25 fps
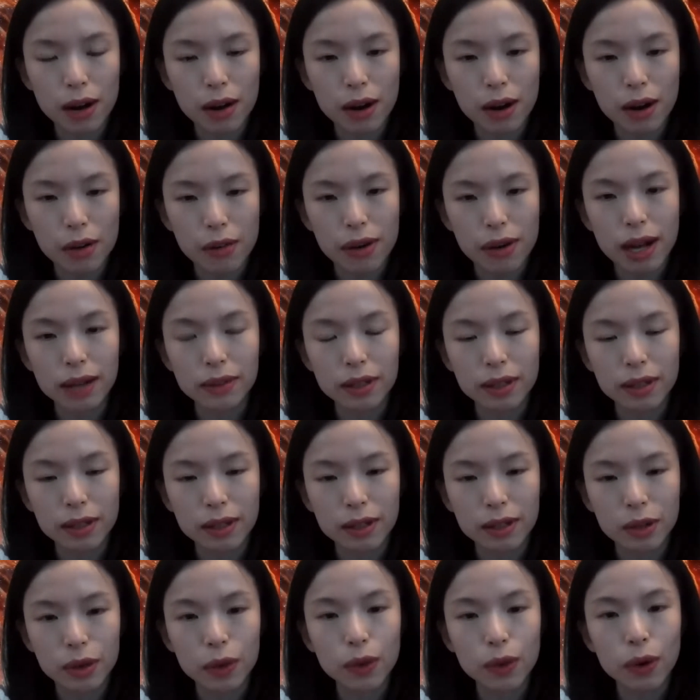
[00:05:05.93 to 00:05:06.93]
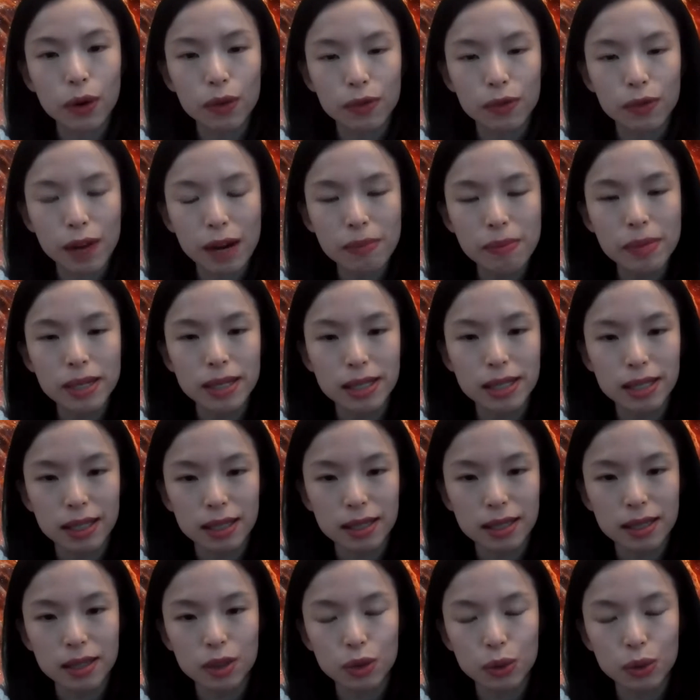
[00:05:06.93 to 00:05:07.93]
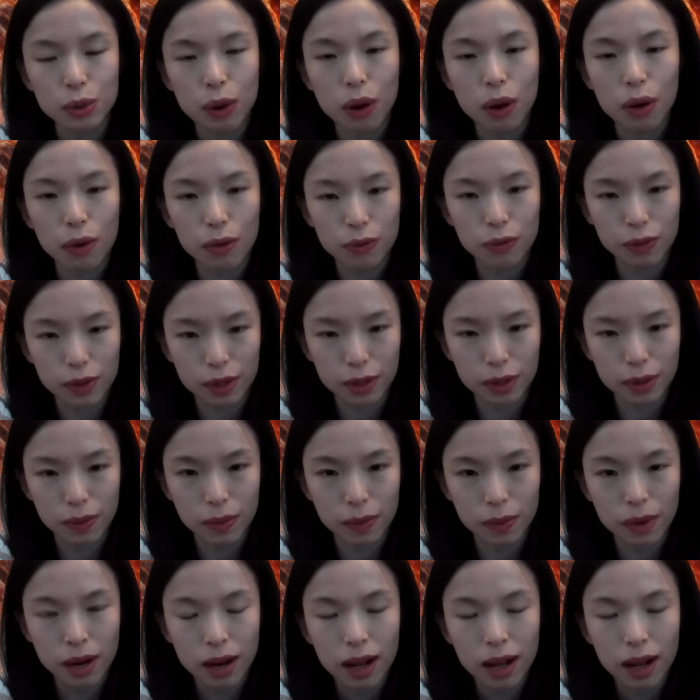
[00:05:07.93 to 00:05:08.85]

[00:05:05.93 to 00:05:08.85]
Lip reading: around the local pharmacies to offer